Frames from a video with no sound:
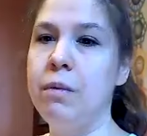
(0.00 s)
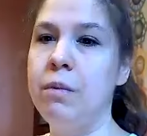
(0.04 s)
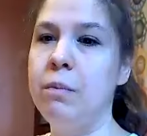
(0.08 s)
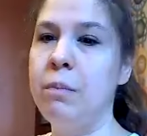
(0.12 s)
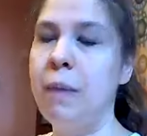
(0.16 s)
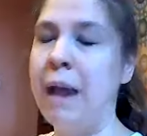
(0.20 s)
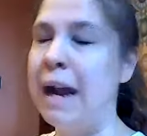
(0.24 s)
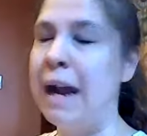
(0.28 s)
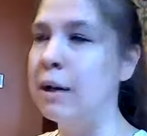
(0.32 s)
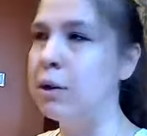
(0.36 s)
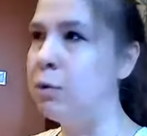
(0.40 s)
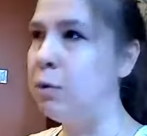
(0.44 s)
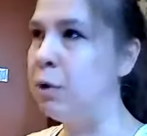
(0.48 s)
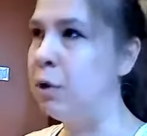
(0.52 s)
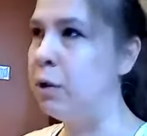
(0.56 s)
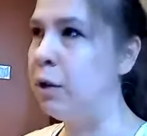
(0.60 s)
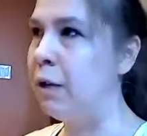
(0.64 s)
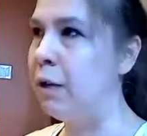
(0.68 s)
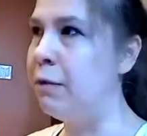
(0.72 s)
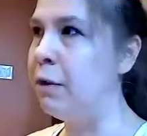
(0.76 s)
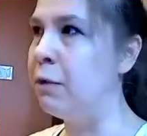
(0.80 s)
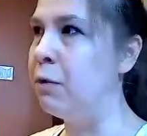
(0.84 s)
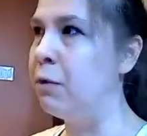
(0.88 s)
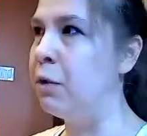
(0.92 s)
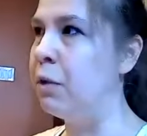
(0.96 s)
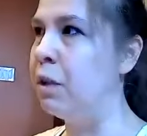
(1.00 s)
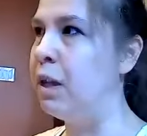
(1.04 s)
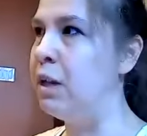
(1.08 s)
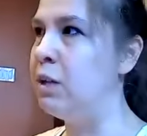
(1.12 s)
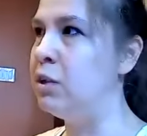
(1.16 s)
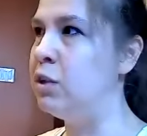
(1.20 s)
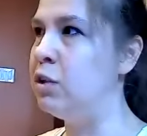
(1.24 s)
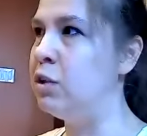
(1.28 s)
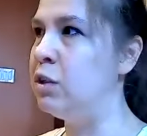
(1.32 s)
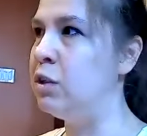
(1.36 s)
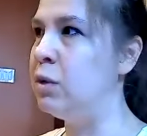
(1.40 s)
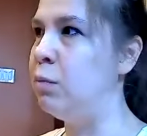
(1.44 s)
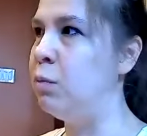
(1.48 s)
back to a loving
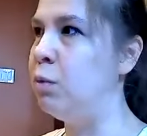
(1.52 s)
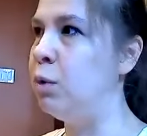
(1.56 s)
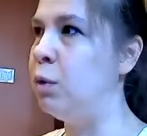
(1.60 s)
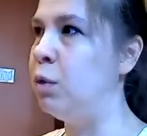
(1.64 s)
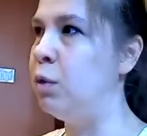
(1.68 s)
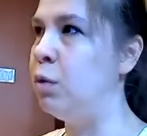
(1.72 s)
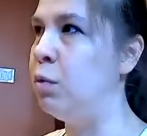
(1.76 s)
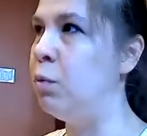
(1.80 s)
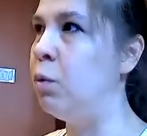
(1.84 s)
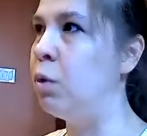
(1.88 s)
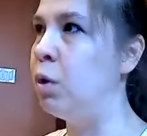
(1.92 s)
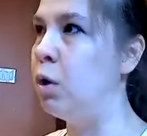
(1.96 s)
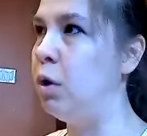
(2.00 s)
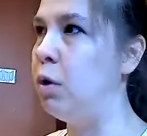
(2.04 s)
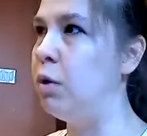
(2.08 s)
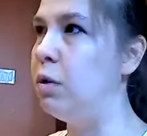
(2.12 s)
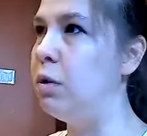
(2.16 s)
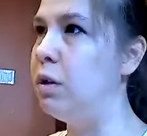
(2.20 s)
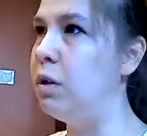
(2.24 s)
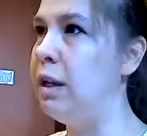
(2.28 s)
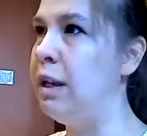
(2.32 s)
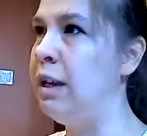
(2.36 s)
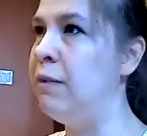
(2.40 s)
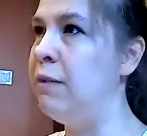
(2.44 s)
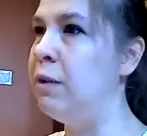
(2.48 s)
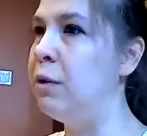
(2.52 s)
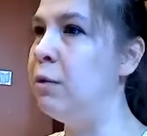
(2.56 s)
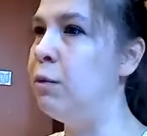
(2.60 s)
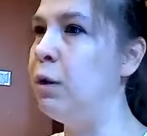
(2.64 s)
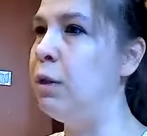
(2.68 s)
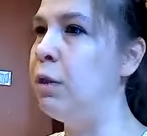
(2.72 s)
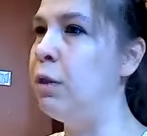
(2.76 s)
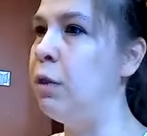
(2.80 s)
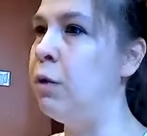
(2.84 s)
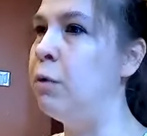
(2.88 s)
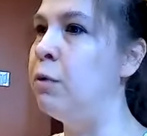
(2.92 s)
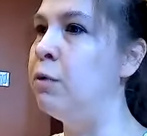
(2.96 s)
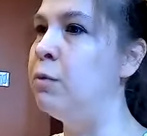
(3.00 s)
relationship with the world, even
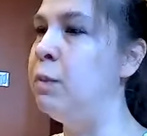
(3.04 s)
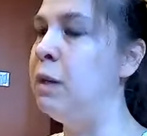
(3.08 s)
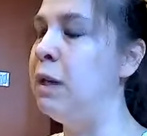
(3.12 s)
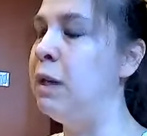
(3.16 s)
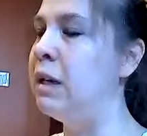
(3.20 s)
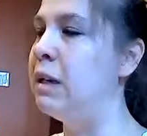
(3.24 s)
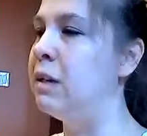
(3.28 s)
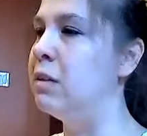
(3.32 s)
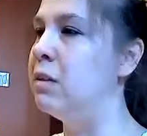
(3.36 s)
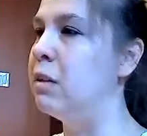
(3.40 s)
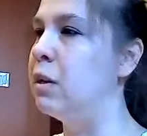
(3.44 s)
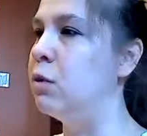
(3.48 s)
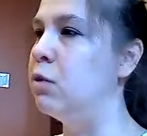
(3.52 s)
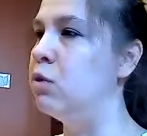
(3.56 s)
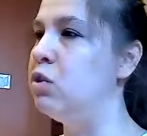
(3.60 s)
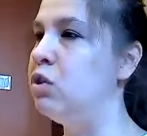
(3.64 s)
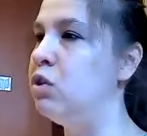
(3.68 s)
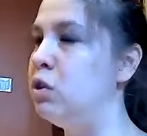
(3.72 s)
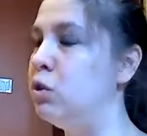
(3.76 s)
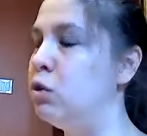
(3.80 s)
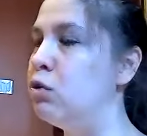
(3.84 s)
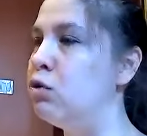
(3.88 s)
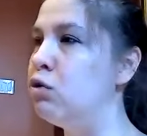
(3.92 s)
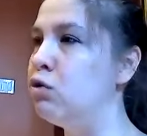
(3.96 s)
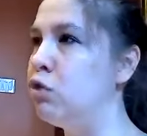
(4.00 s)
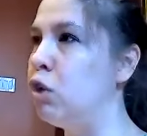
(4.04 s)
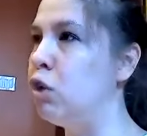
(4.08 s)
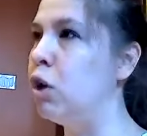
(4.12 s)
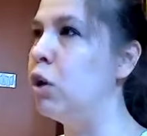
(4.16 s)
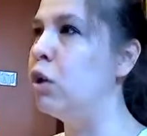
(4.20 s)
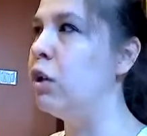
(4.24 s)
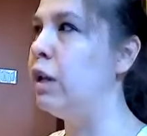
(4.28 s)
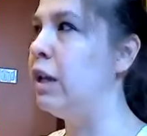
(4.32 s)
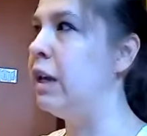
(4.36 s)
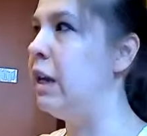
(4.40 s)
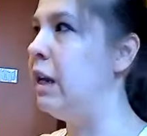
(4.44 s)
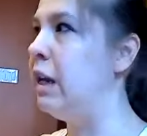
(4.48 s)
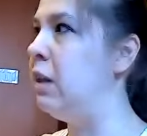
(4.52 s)
with those beings that are still
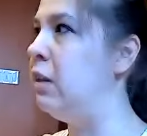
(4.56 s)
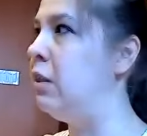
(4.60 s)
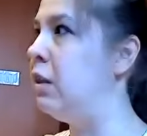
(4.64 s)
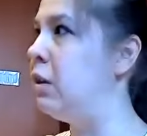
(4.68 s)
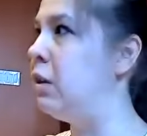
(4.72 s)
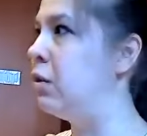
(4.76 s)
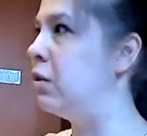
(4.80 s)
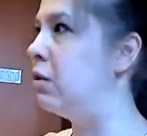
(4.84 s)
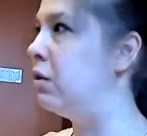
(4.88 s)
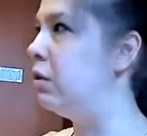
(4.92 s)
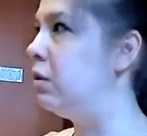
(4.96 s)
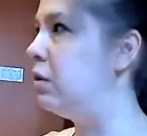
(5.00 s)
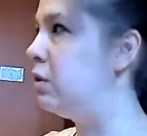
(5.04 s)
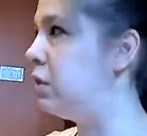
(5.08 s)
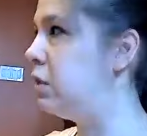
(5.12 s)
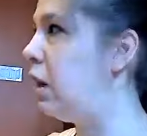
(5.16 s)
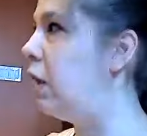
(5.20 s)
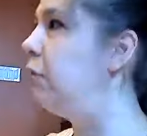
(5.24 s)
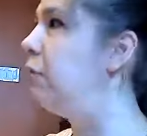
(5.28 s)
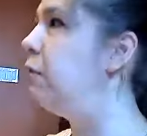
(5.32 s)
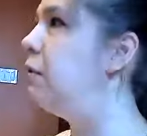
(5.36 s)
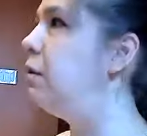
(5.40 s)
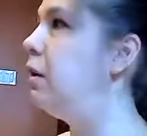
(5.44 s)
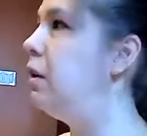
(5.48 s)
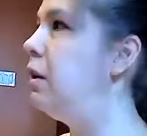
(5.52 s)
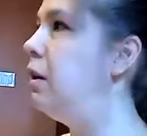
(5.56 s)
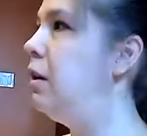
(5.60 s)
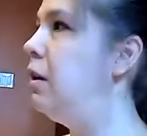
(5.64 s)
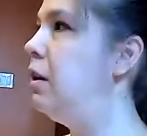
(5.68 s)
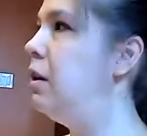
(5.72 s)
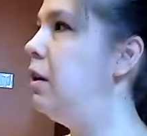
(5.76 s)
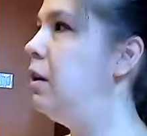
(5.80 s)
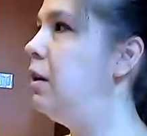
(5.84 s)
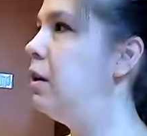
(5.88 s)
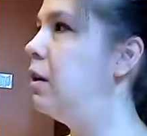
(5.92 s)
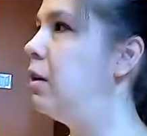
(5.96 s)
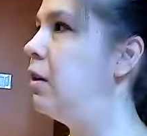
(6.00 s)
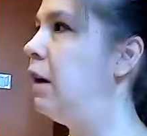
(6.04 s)
struggling in their stuff,
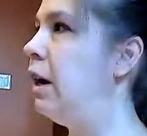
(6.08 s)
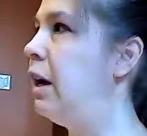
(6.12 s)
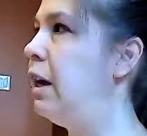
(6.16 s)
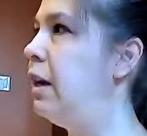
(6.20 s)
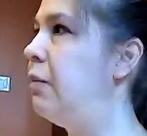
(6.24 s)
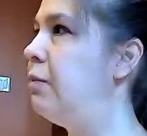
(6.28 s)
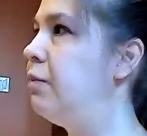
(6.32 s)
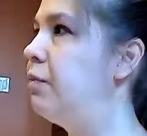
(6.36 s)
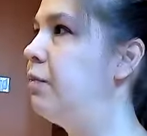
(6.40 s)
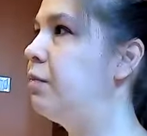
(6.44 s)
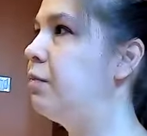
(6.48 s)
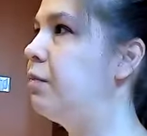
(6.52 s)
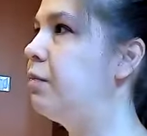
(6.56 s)
right?